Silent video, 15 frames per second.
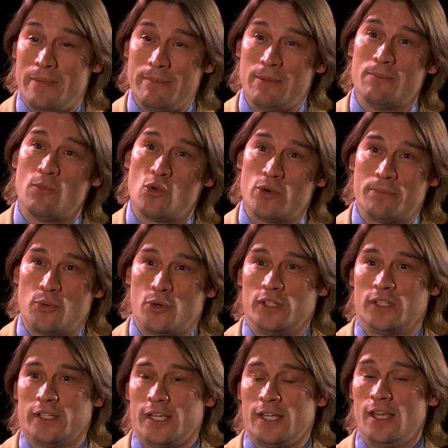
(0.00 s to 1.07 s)
maybe more
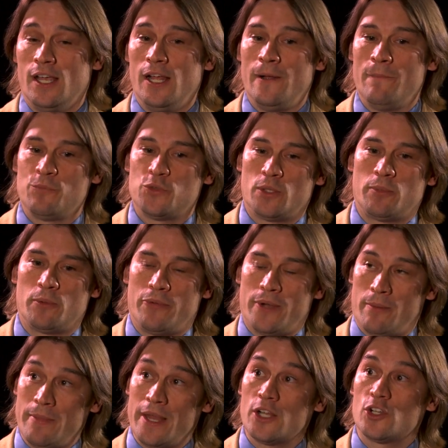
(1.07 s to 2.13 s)
importantly, to
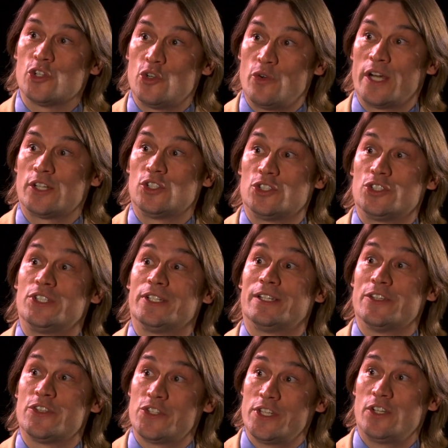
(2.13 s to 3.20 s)
prepare medical directors to
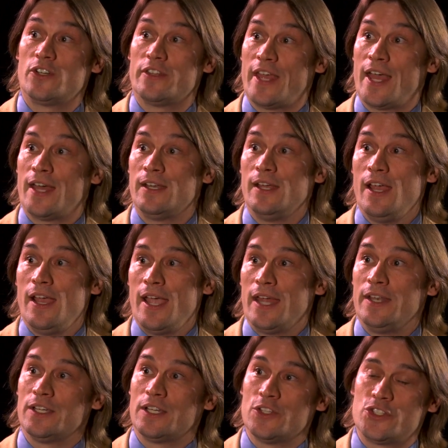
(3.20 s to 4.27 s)
consider that
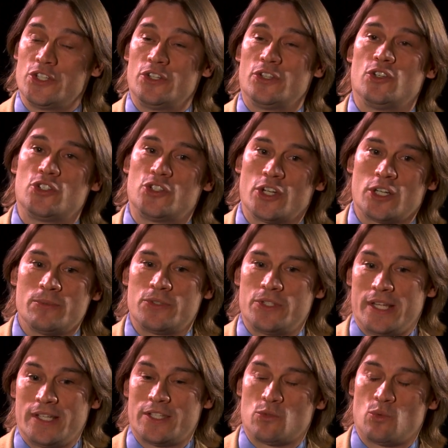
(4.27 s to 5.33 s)
and to consider those
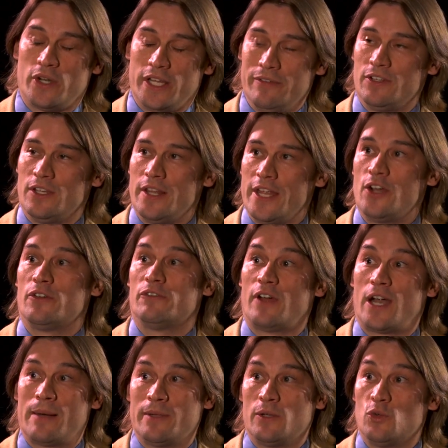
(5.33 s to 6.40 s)
circumstances where even in their
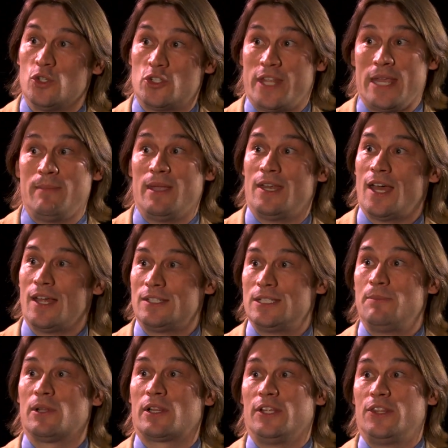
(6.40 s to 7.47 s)
environment, which they may not
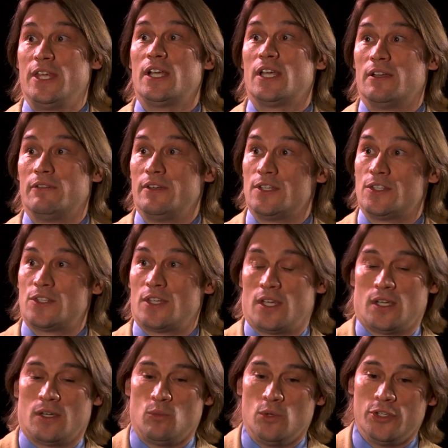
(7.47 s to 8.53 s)
typically think of as
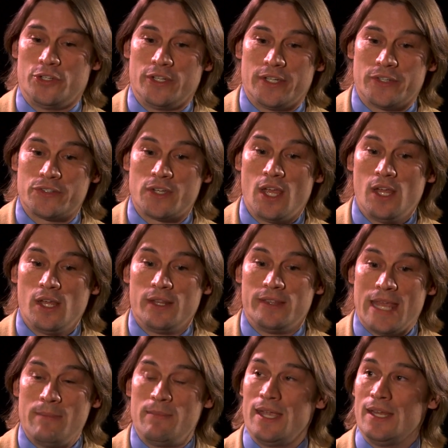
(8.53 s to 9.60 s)
uh, wilderness,
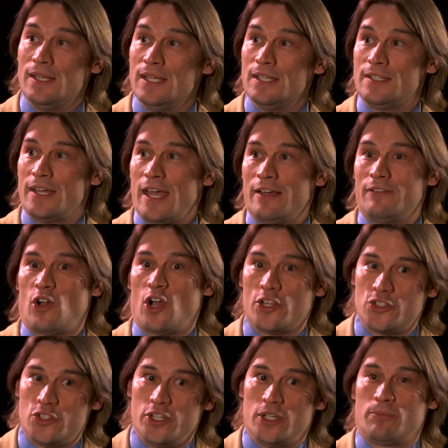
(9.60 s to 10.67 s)
they may need to have
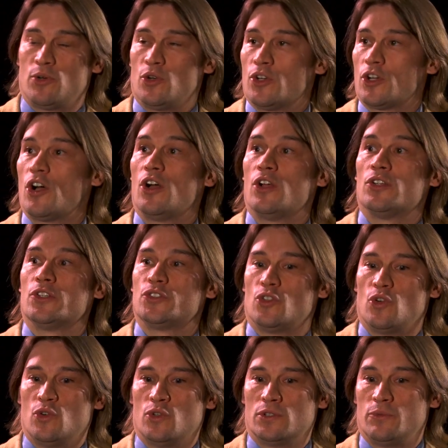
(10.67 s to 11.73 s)
austere protocols
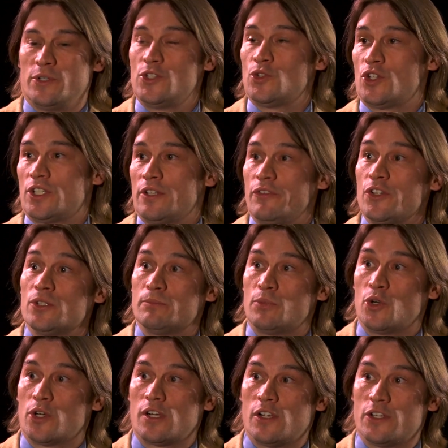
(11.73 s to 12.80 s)
or resource deficient
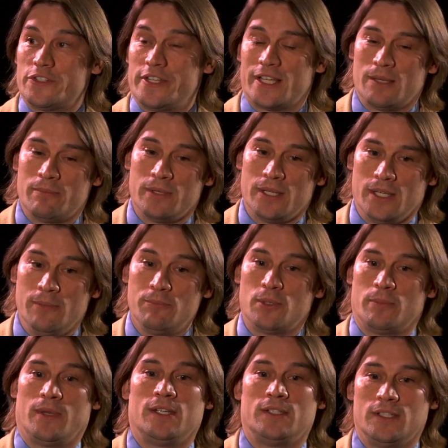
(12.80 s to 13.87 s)
protocols that can be
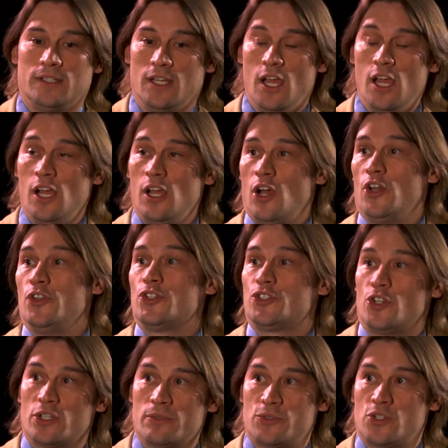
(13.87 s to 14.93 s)
implemented under
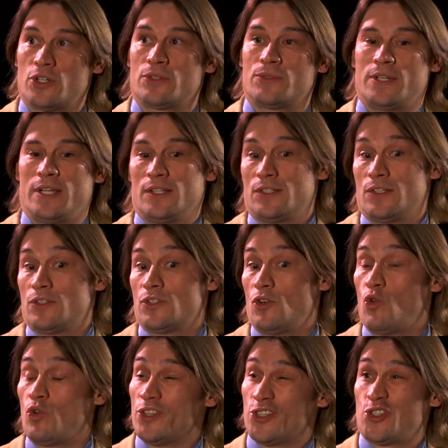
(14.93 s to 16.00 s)
certain circumstances
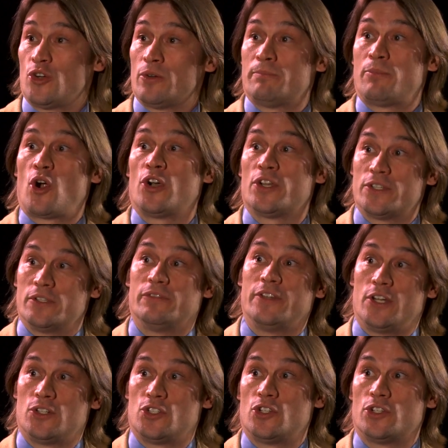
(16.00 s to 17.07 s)
or in certain parts of
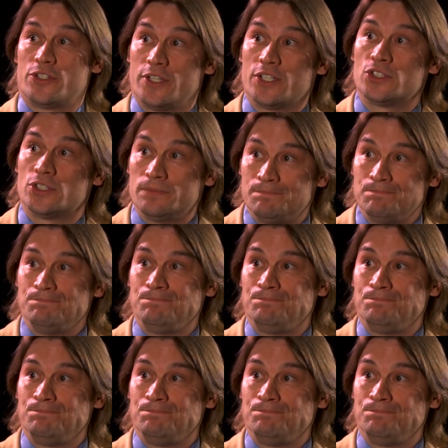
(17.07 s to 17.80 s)
their jurisdiction.